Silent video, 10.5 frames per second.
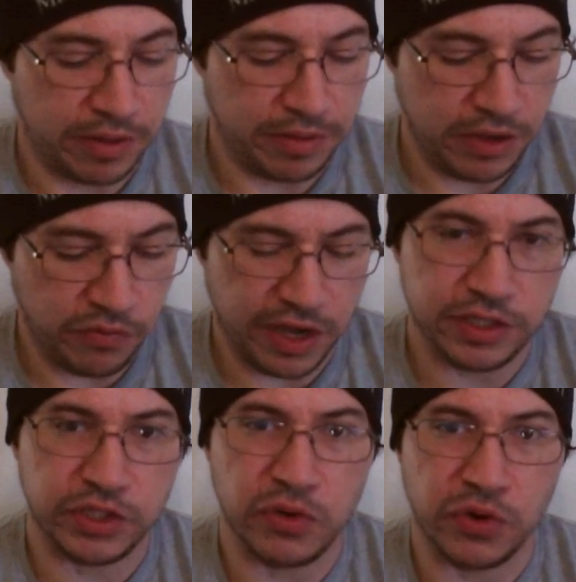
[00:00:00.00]
probably why
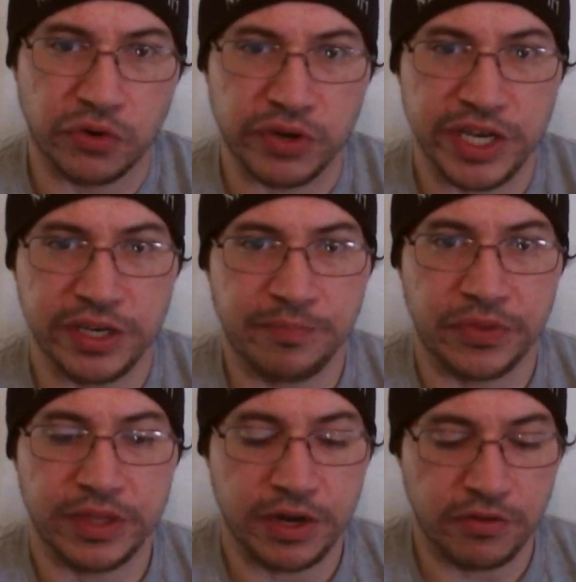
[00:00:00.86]
it's so green.
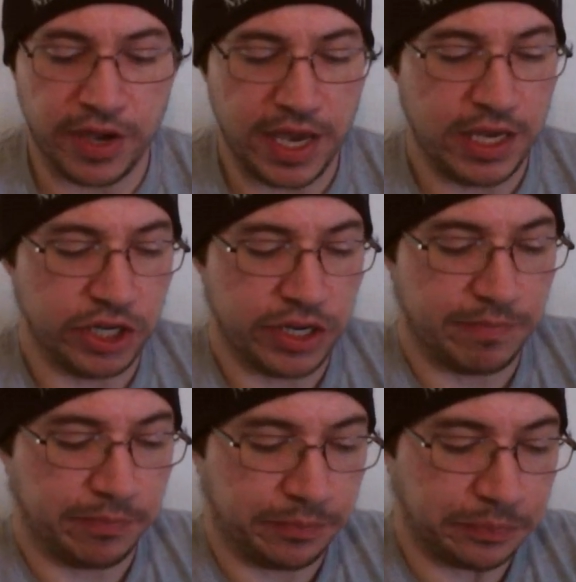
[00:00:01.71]
They don't age
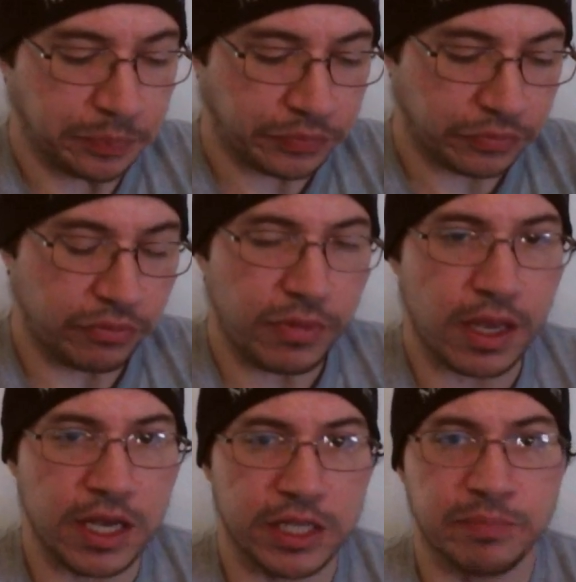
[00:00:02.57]
it.
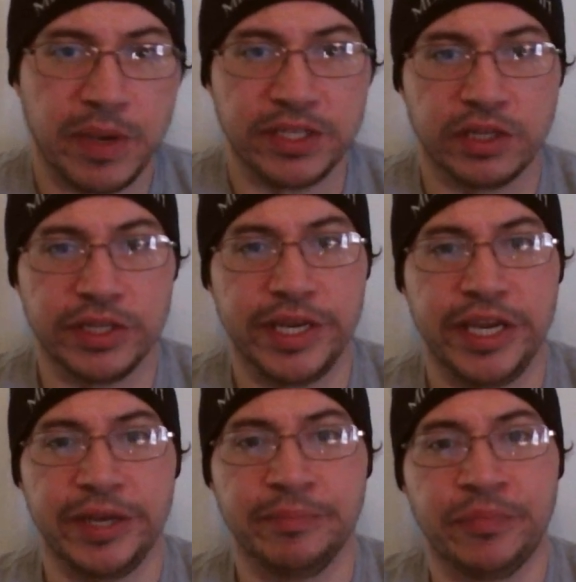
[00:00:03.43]
It's
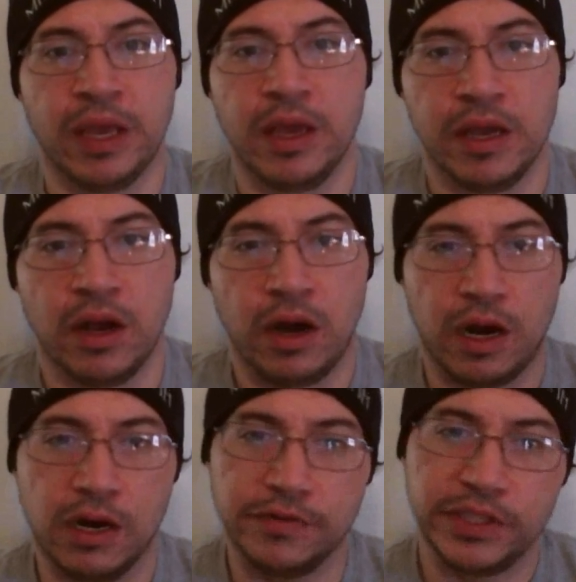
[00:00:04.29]
basically
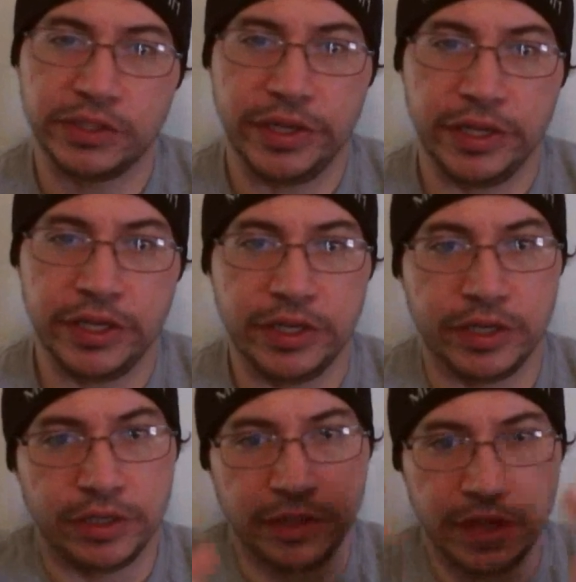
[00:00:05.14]

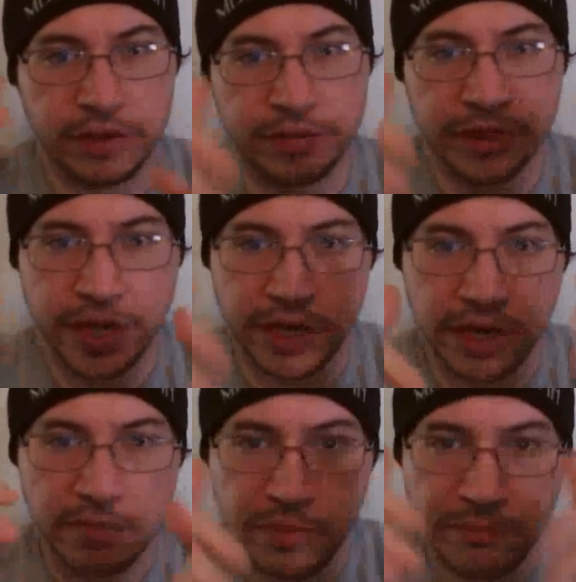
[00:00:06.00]
harvested and then cut
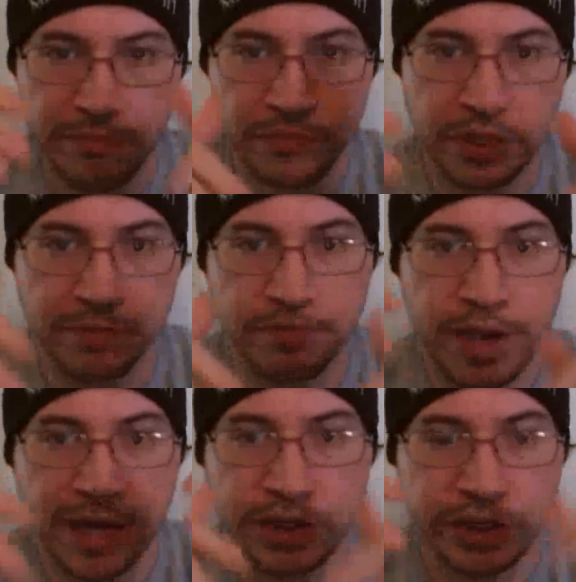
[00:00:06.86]
up and
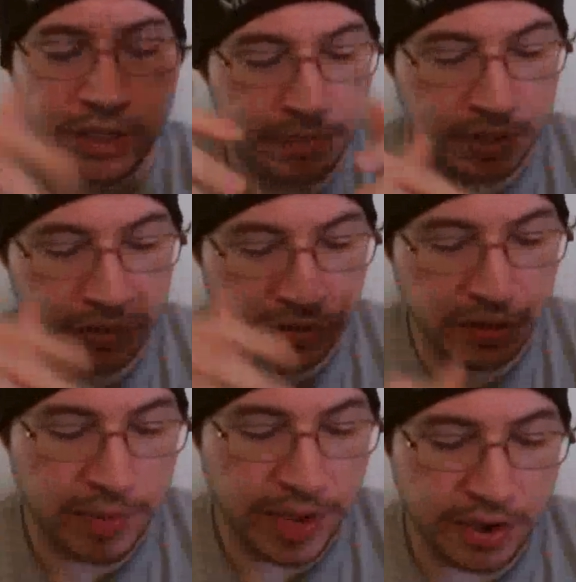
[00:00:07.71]
mashed up into
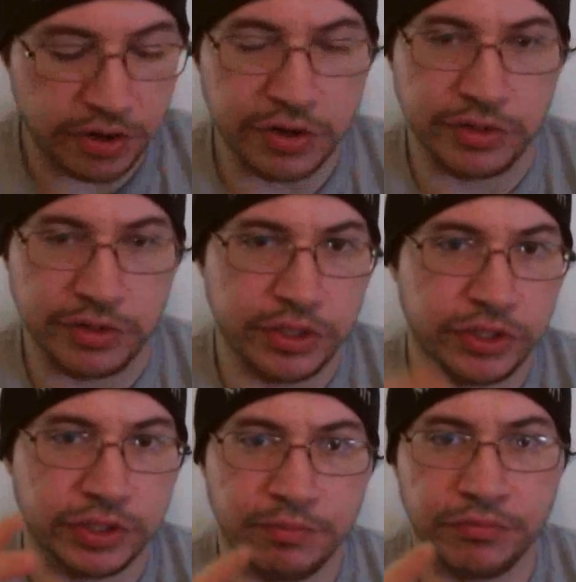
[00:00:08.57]
a powder. And
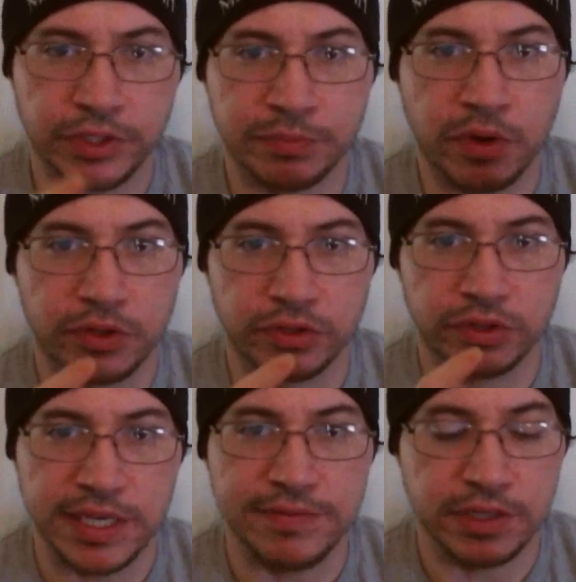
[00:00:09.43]
there's some smaller
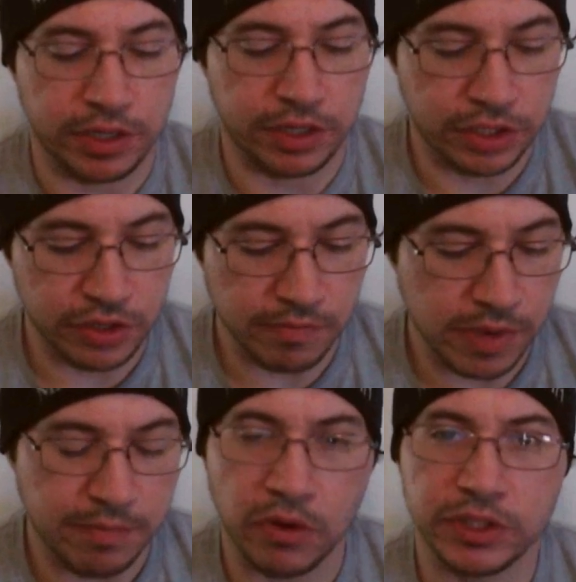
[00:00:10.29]
leaves in there too,
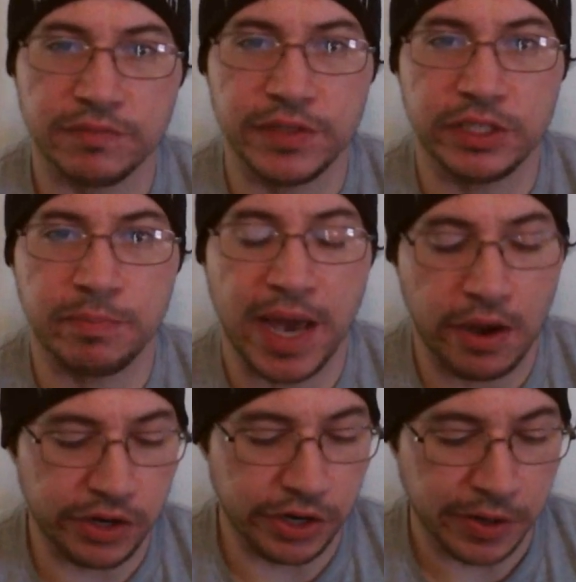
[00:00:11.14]
but most of it's
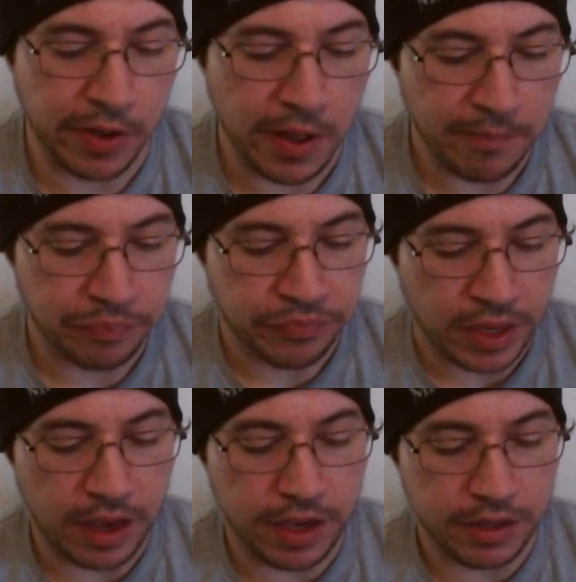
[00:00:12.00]
powder.
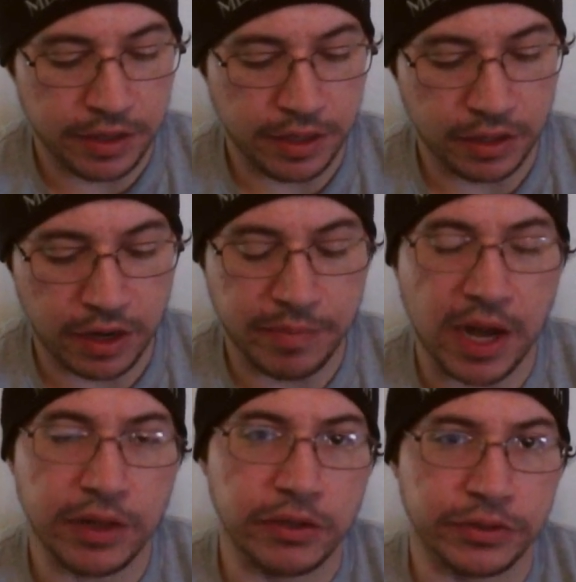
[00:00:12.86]
And a lot of
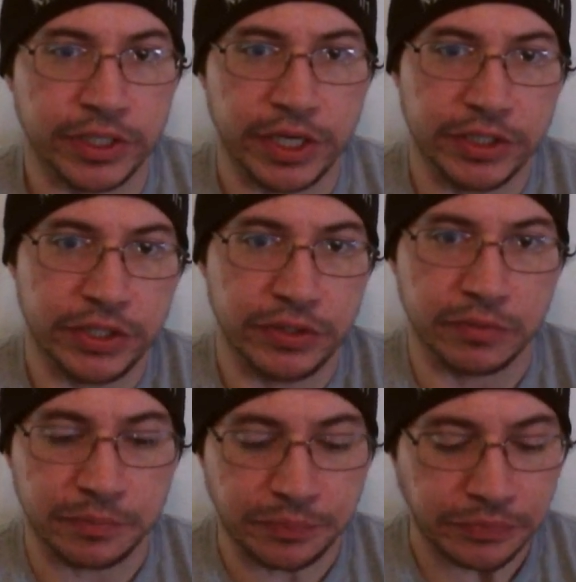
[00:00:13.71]
polyps in it too.